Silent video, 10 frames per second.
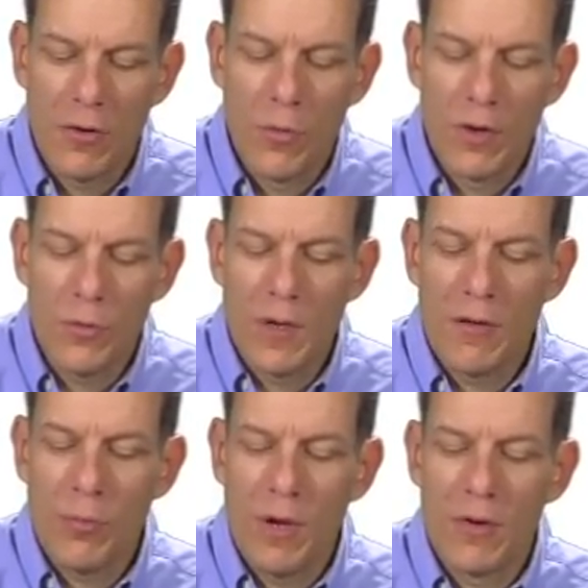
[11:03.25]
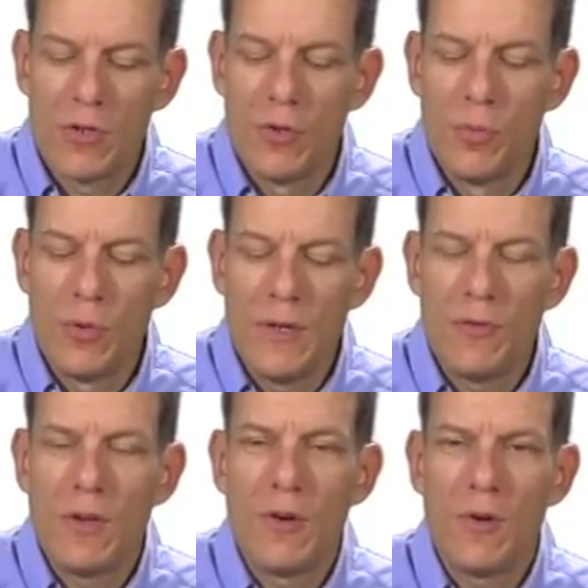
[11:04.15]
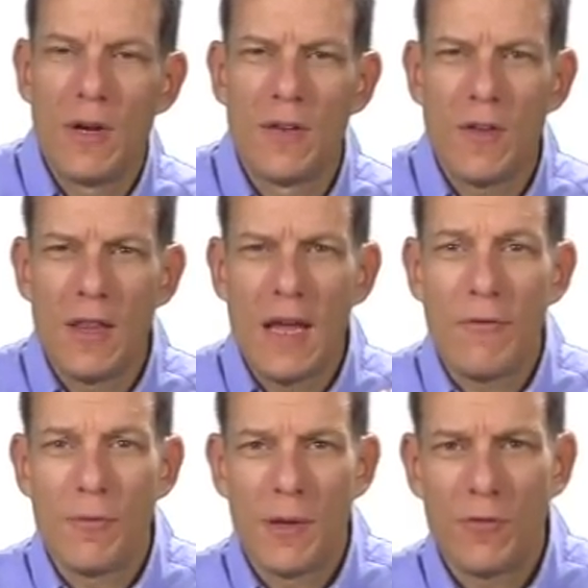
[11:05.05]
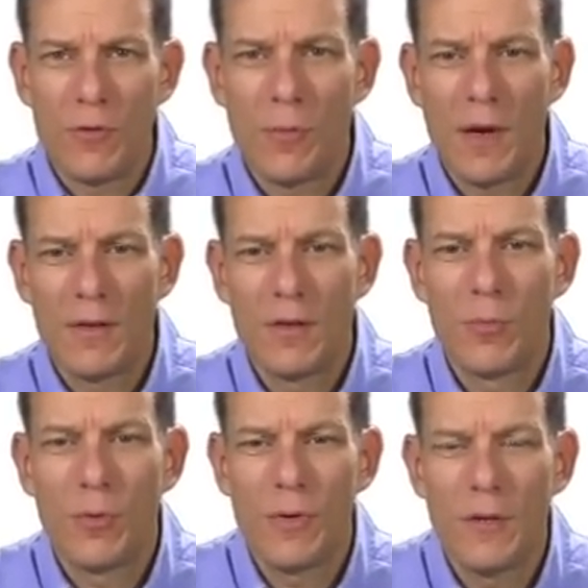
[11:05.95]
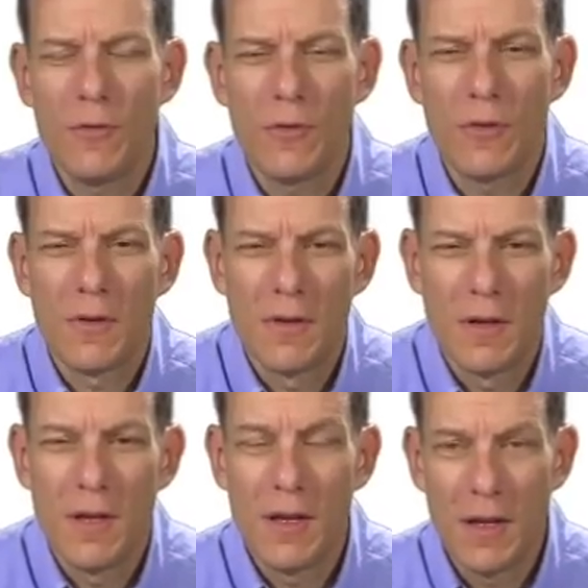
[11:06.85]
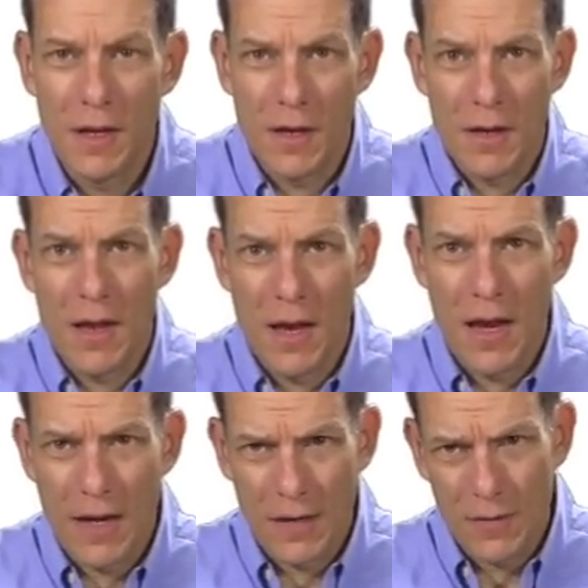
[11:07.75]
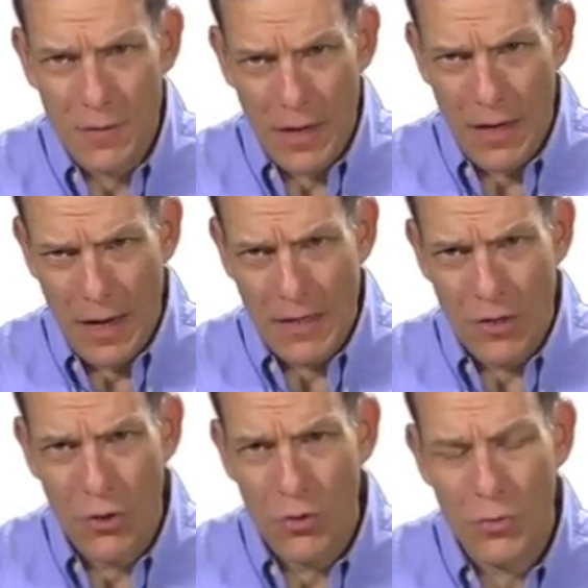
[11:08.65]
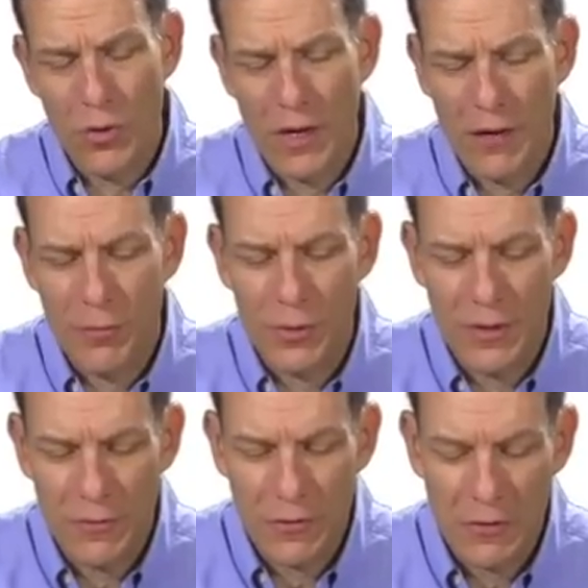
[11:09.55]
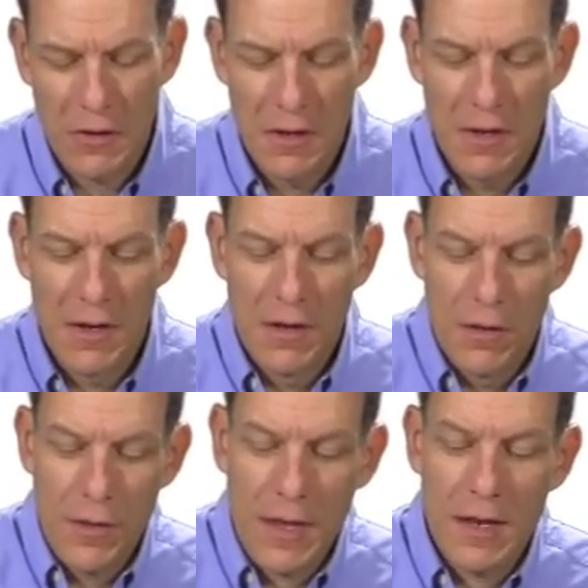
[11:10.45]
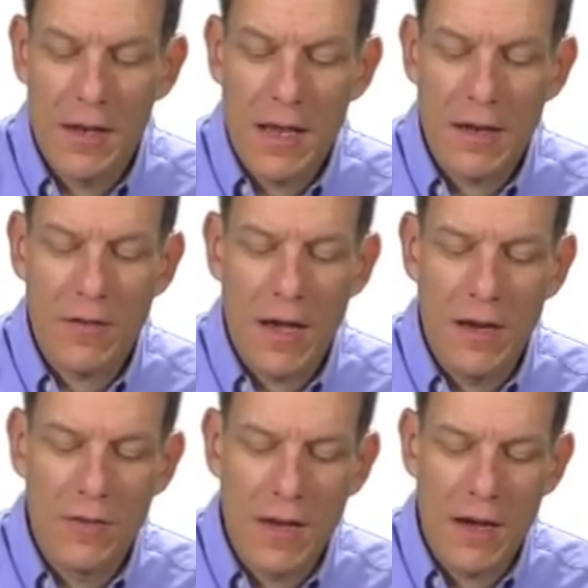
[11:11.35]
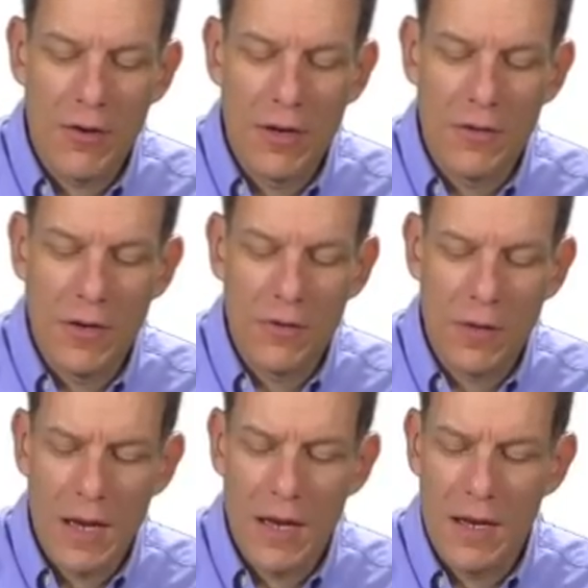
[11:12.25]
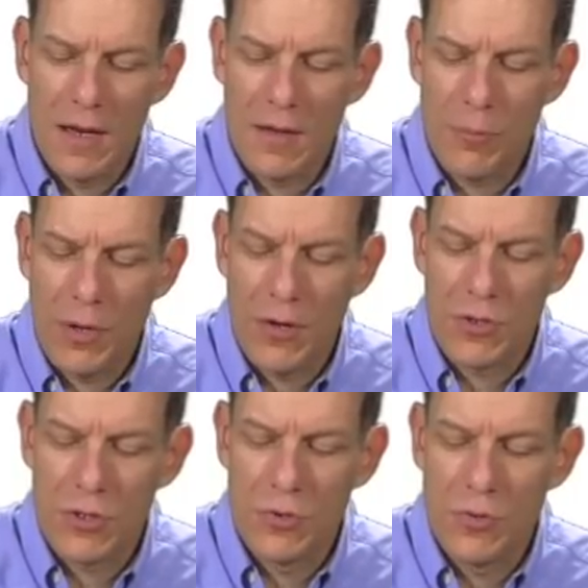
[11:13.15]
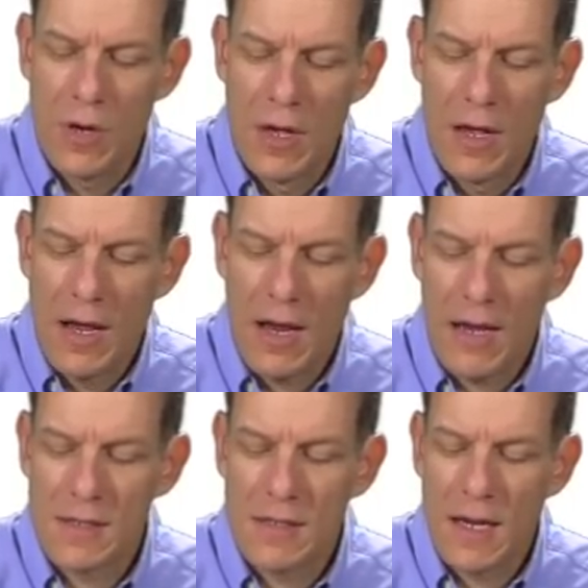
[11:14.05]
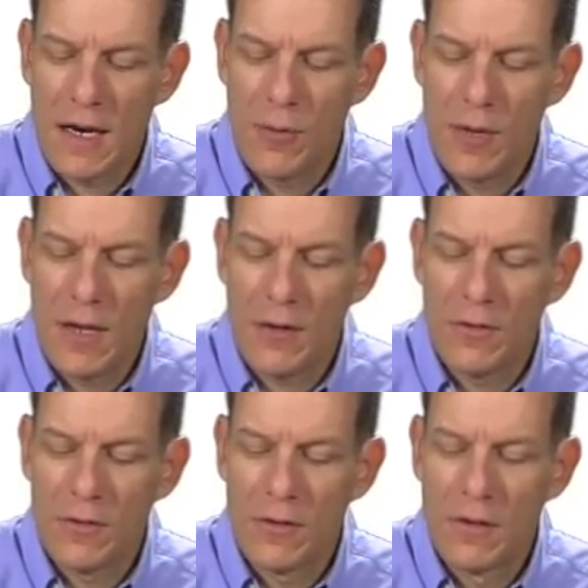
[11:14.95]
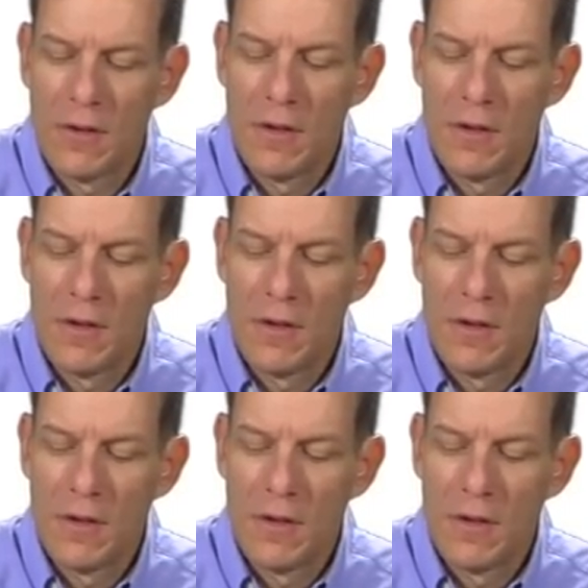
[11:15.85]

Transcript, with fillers: So once we give player two beliefs here and say they have to best respond to their beliefs in, in any, at any node where they have beliefs, then that ties down and says, okay, it, player two has to acquiesce.